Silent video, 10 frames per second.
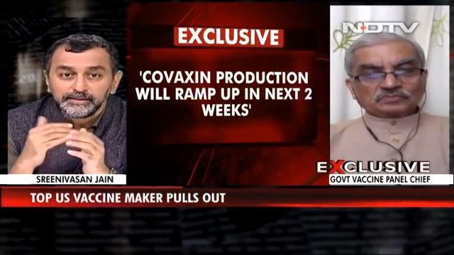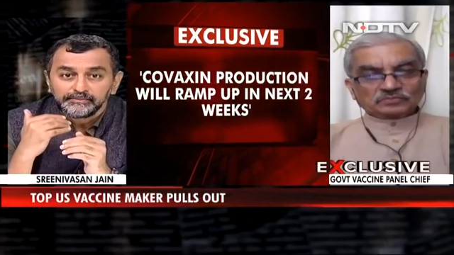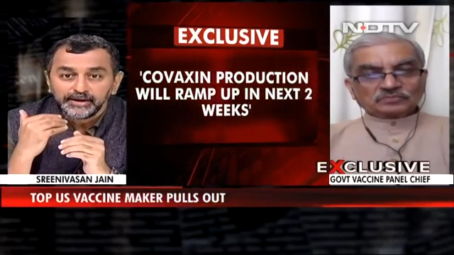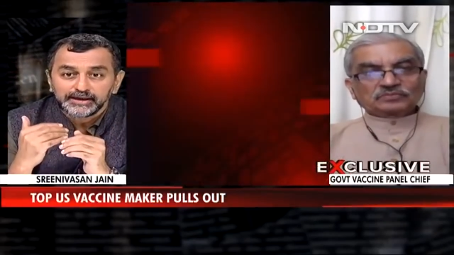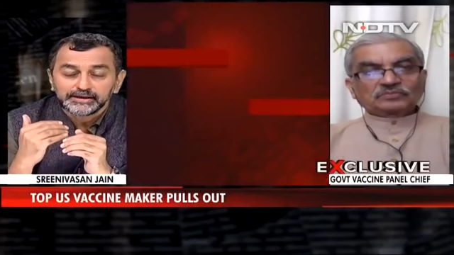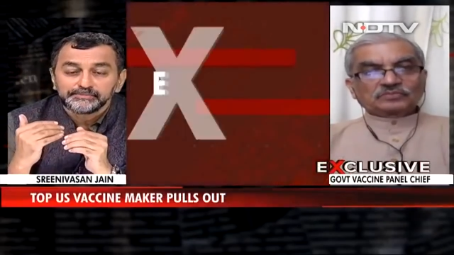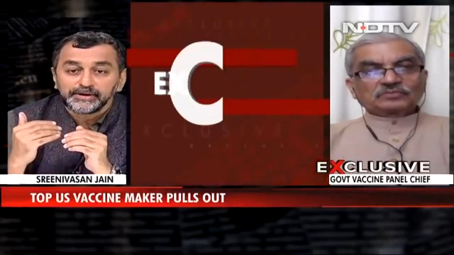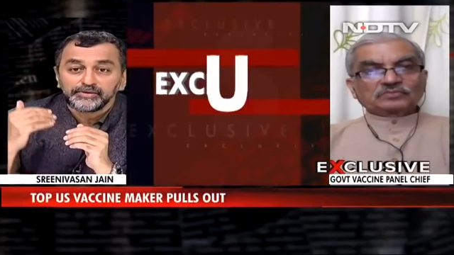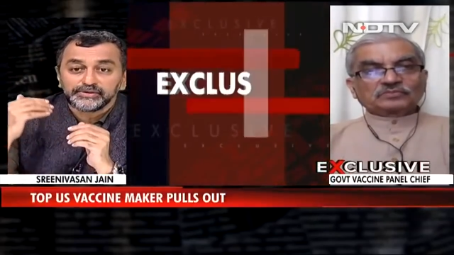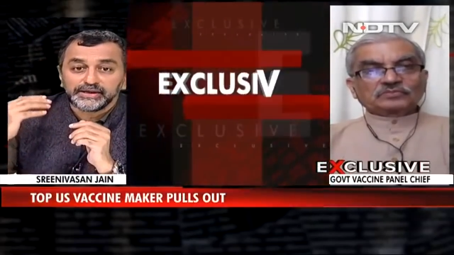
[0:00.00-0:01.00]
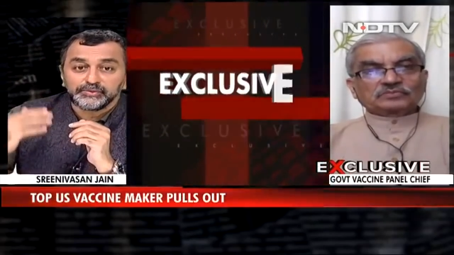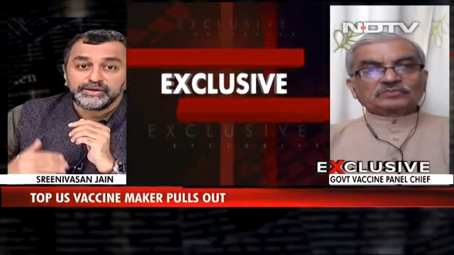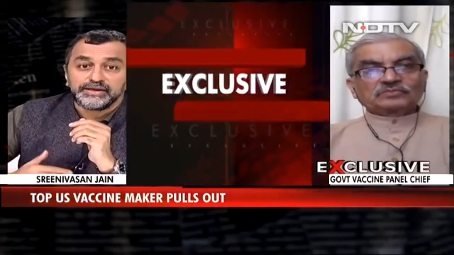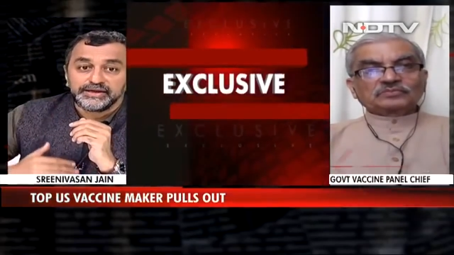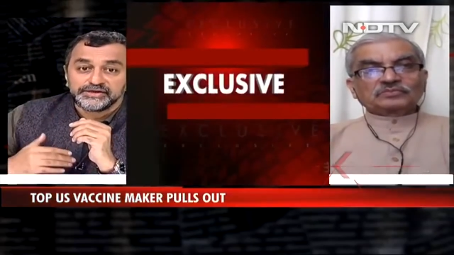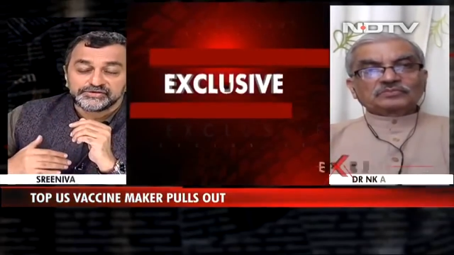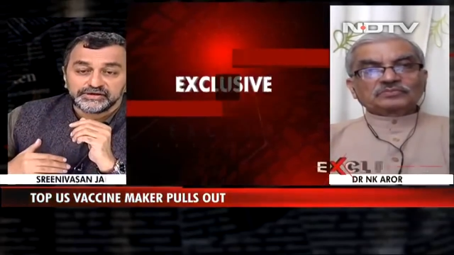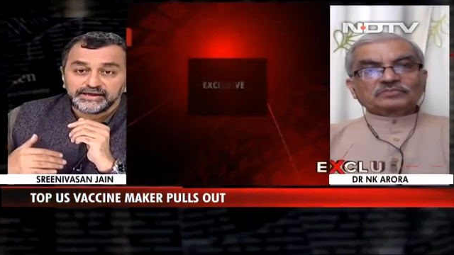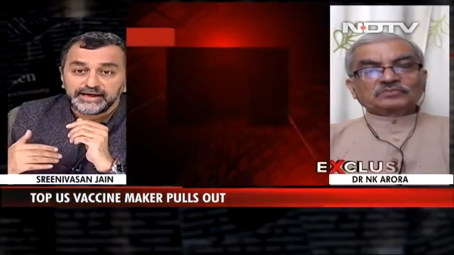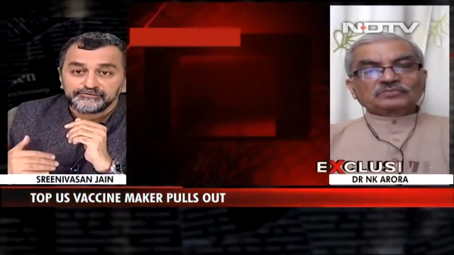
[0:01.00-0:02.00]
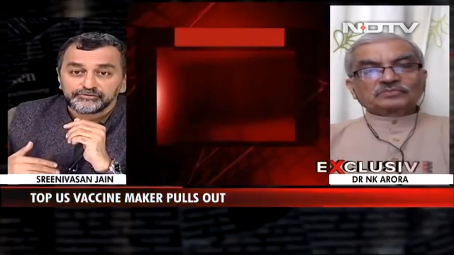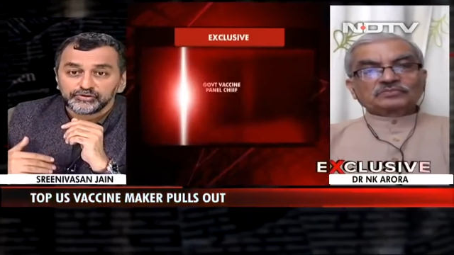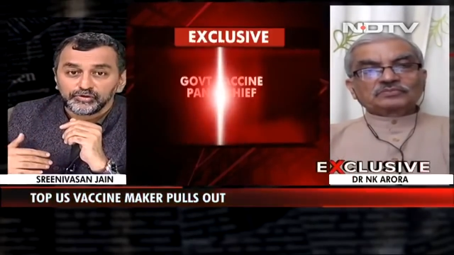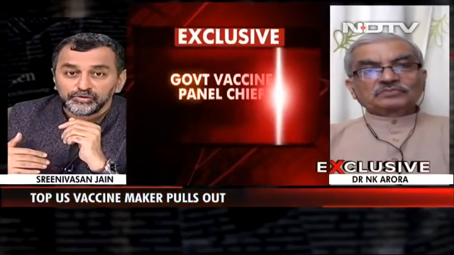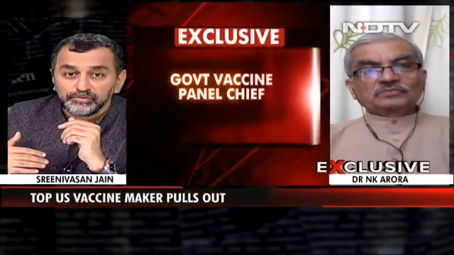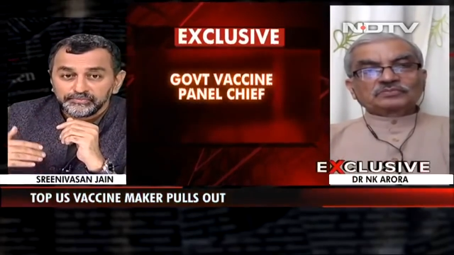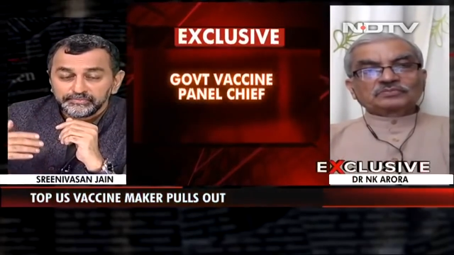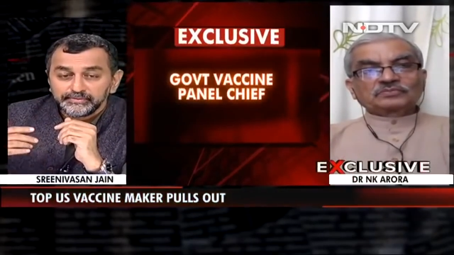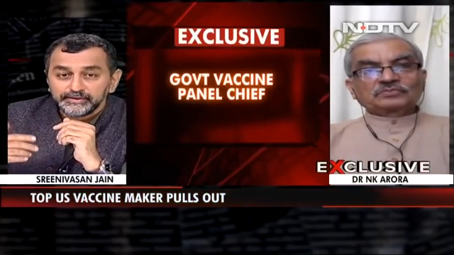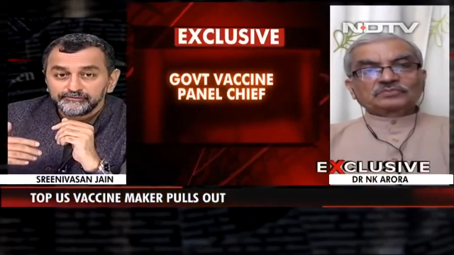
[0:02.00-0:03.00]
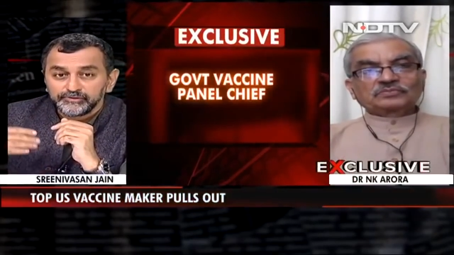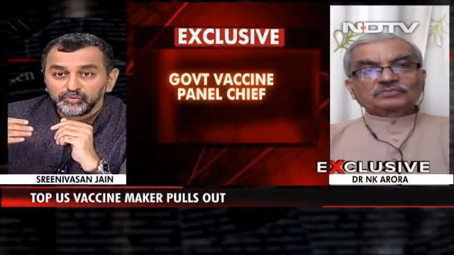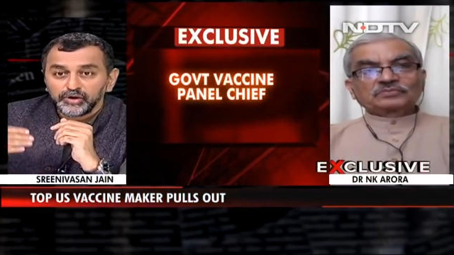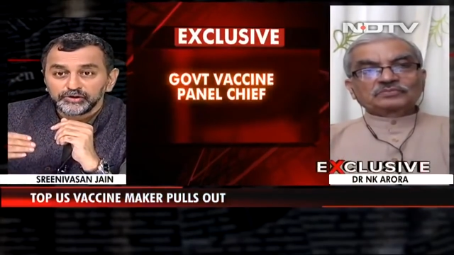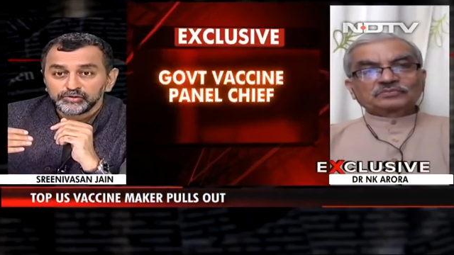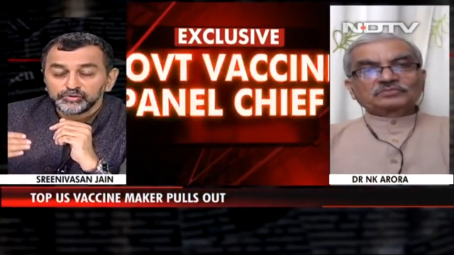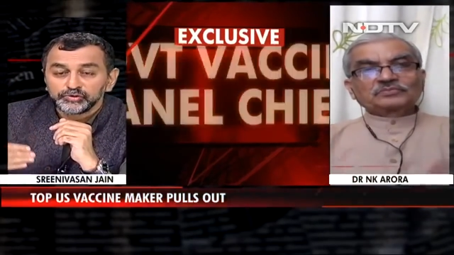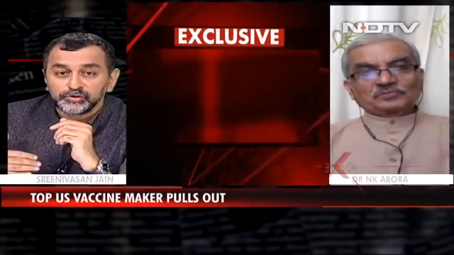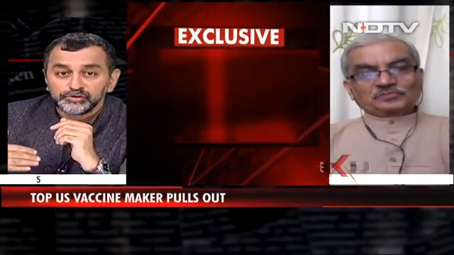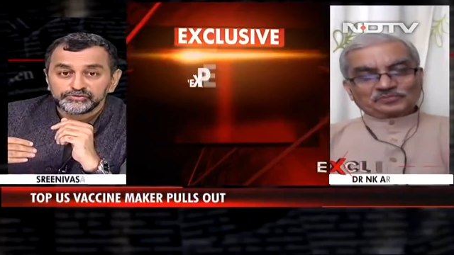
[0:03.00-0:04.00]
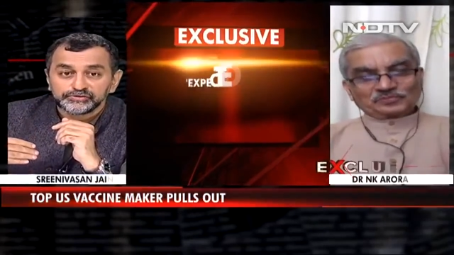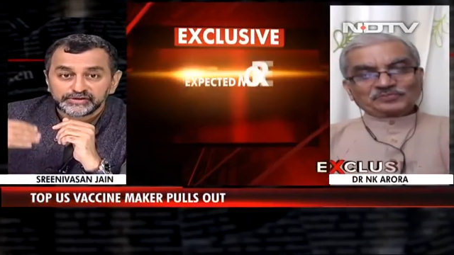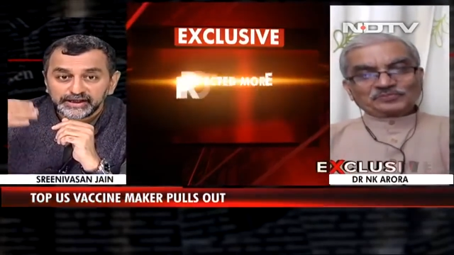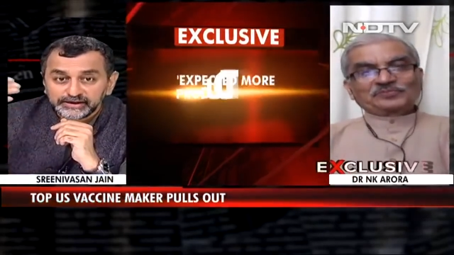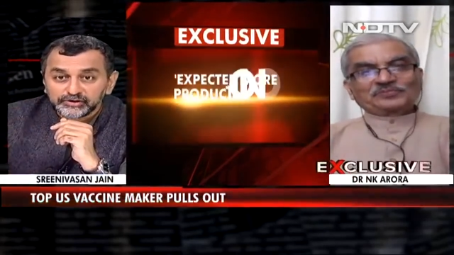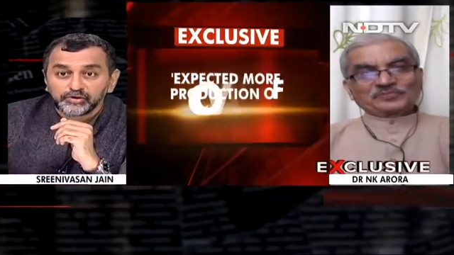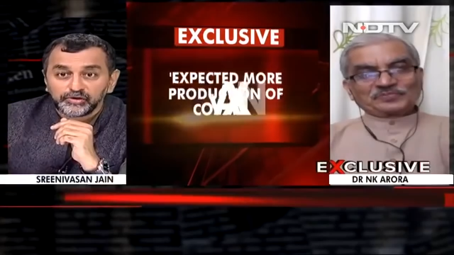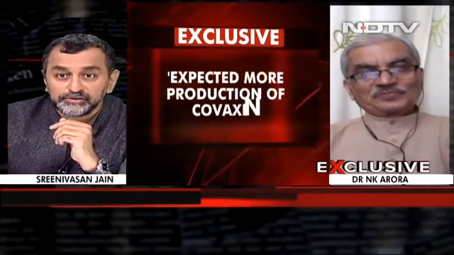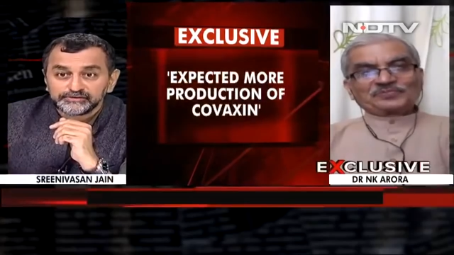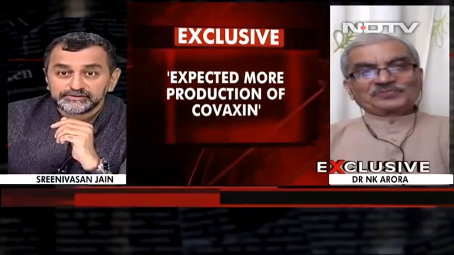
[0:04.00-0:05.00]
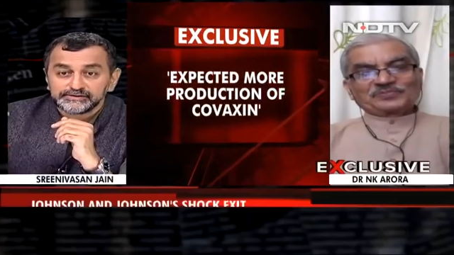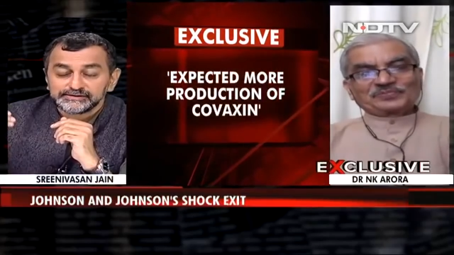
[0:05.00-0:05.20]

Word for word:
Speaker 1: Bharat Biotech will literally have to go from 1 or 2 crores to 10 crores.